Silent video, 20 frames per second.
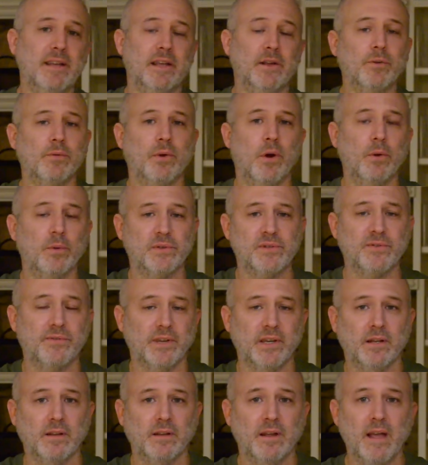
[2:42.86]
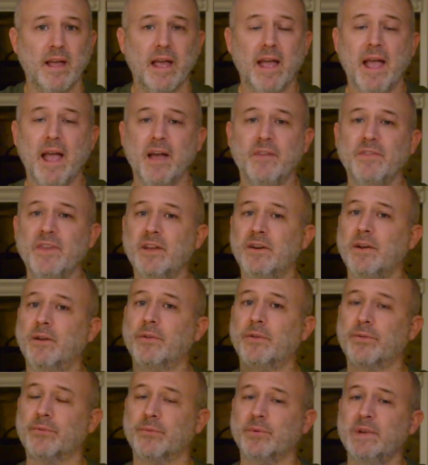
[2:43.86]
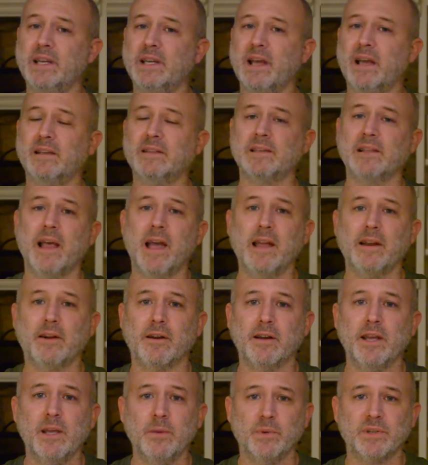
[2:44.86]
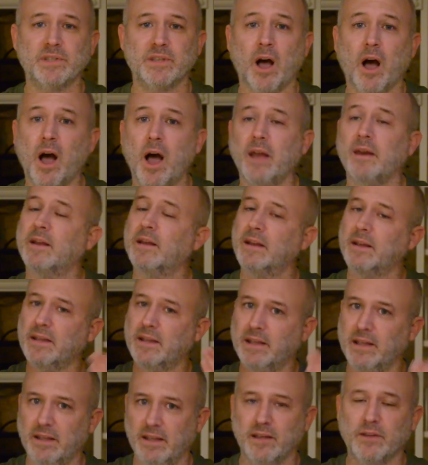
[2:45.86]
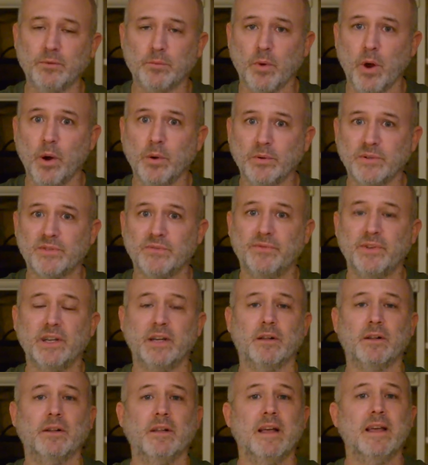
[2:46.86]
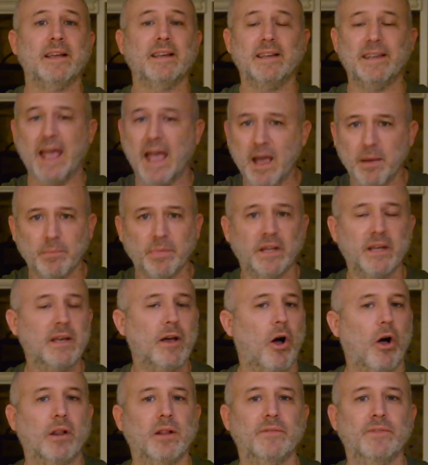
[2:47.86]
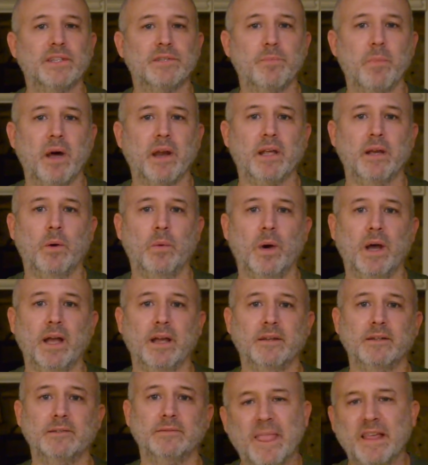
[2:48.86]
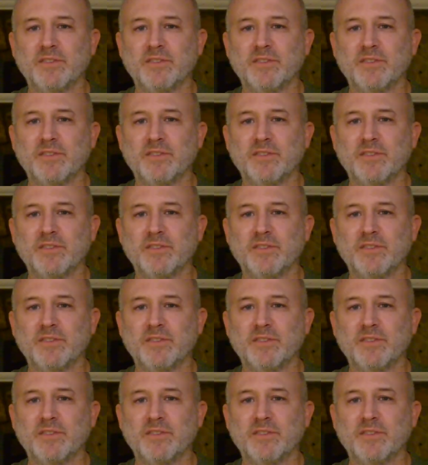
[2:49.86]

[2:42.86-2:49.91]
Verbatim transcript: in Roseville, and then 3 days later, he was caught in Roseville gambling all of his money away.